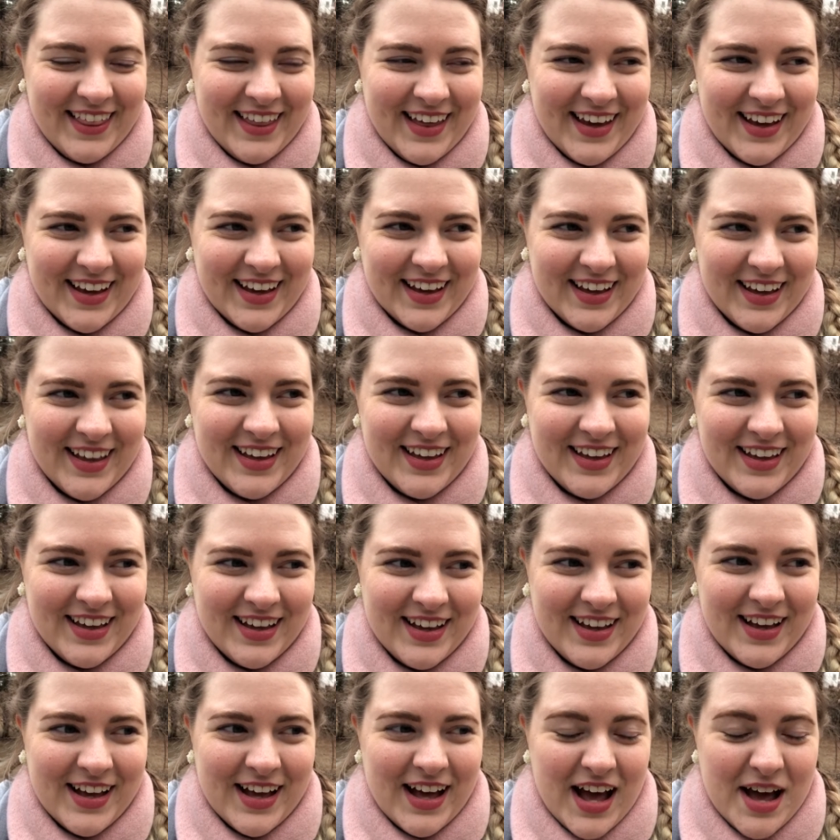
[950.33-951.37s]
Like,
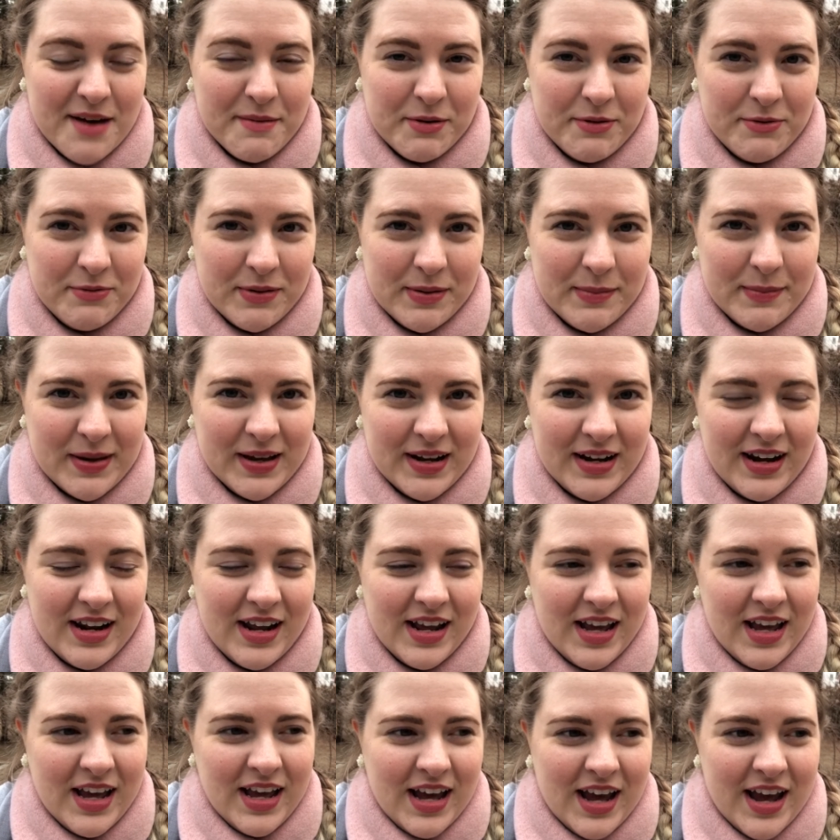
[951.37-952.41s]
I'm a woman.
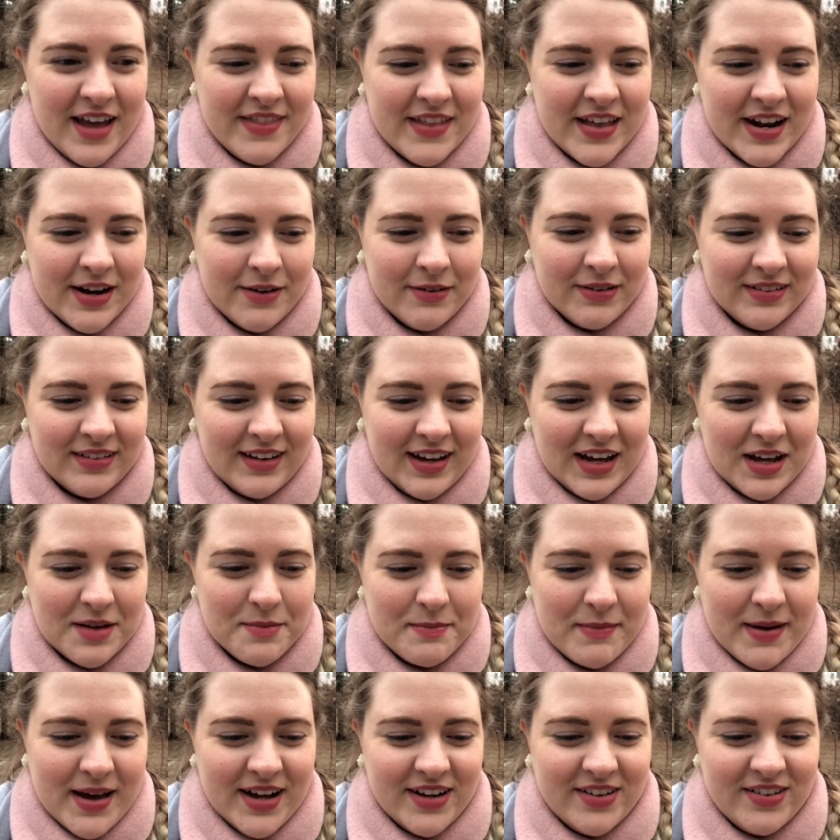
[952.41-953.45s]
And then I was like,
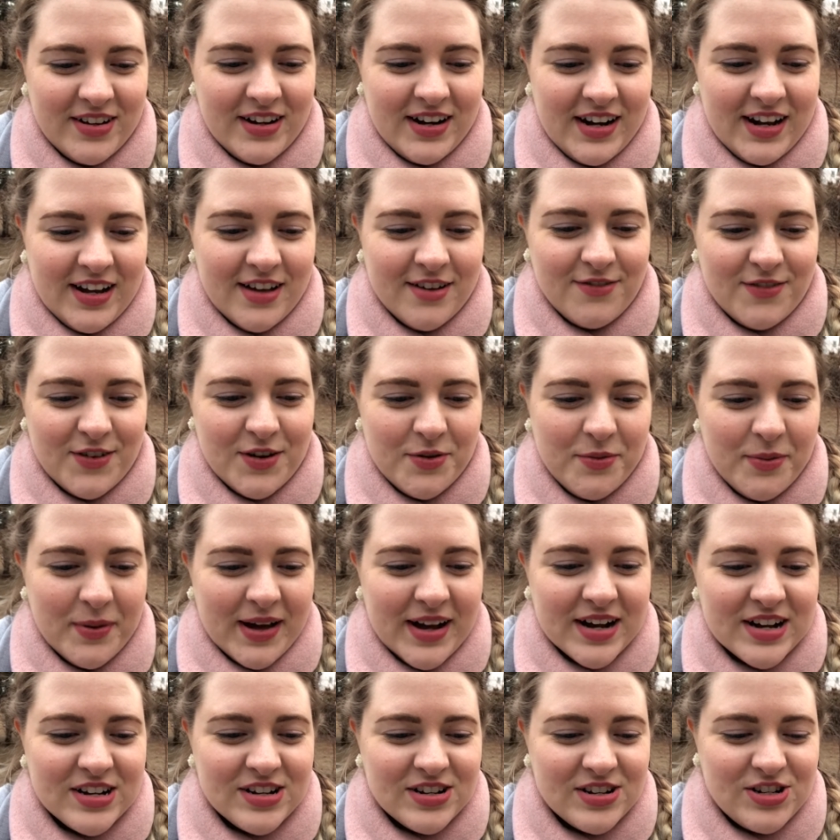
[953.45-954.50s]
imagine if you
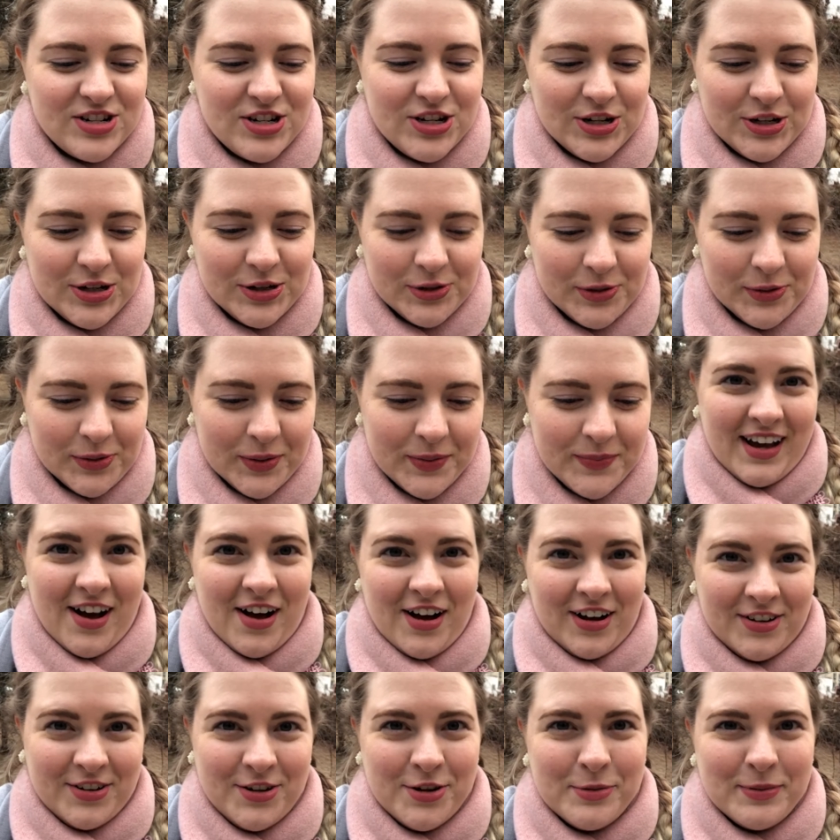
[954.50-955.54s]
went to
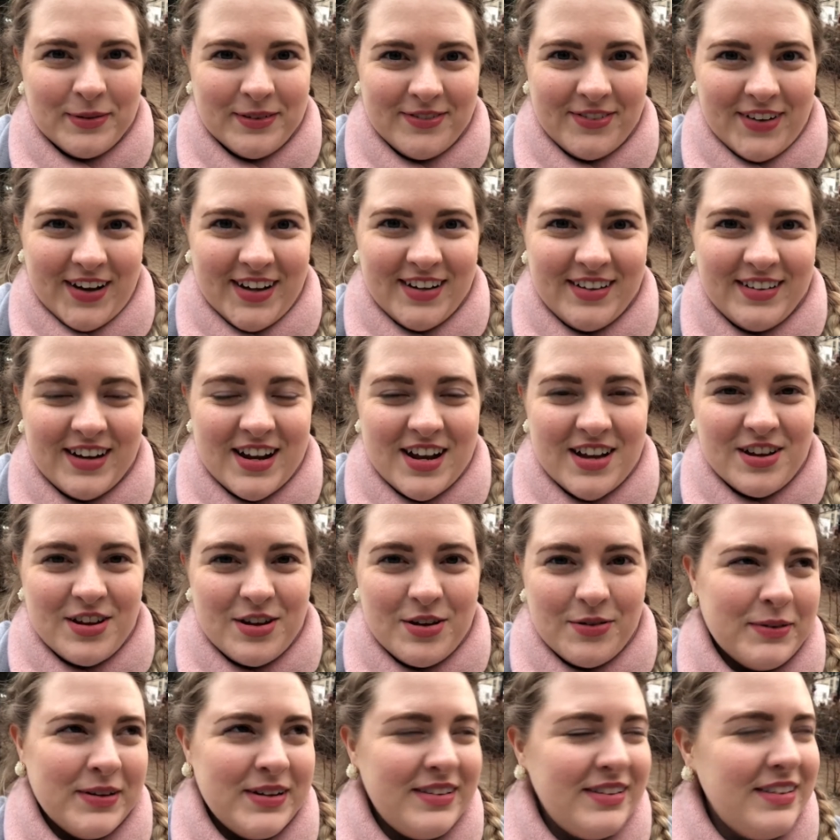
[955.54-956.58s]
Oktoberfest
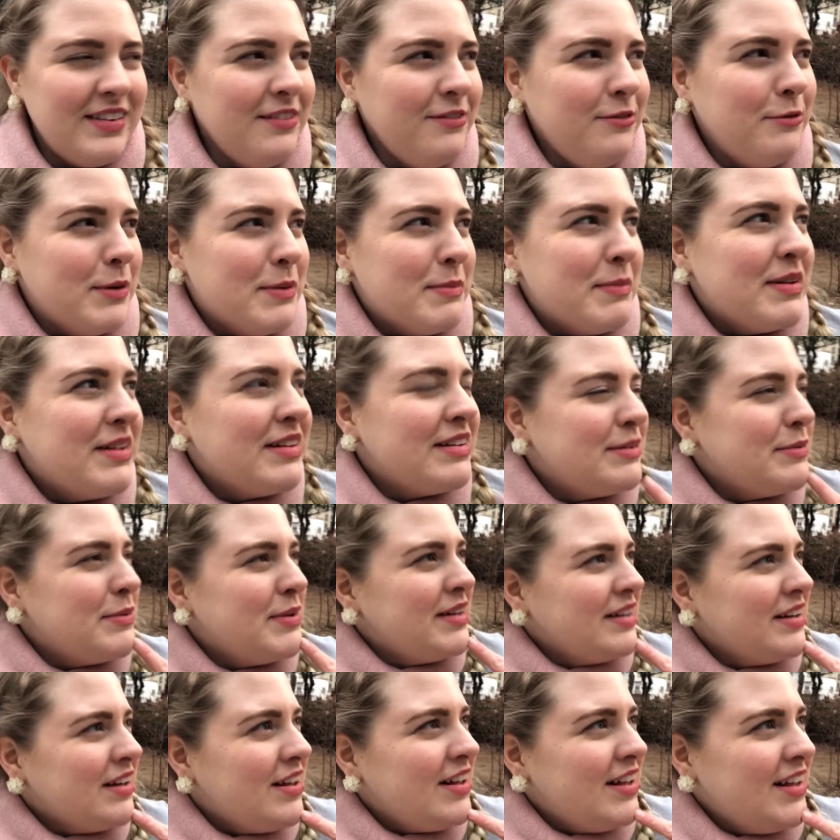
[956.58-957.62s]
and what's the women's
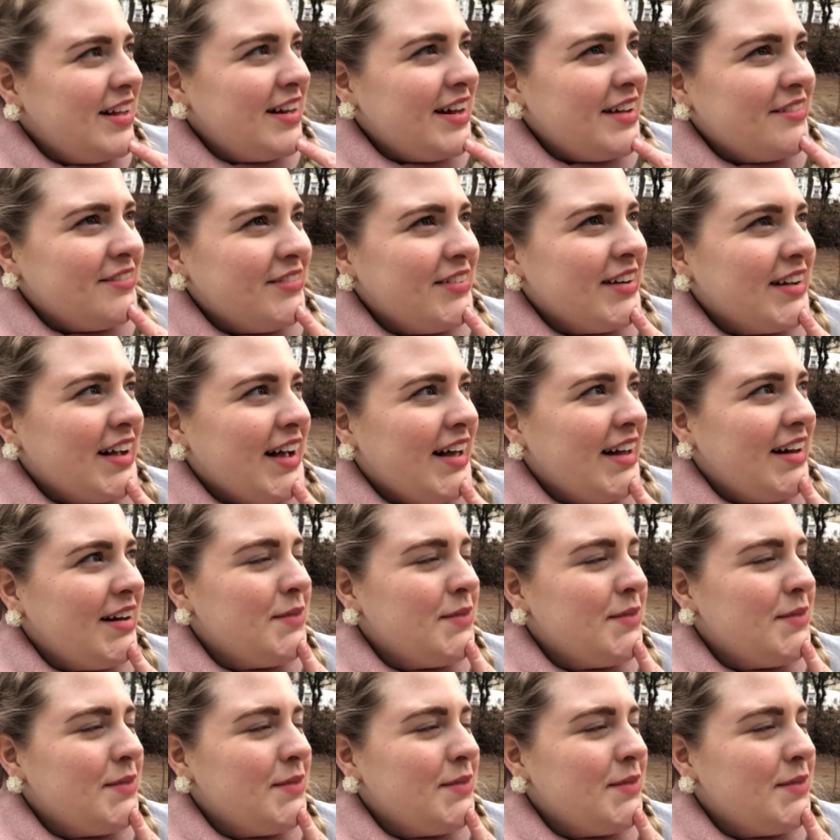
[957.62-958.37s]
one called? I forgot.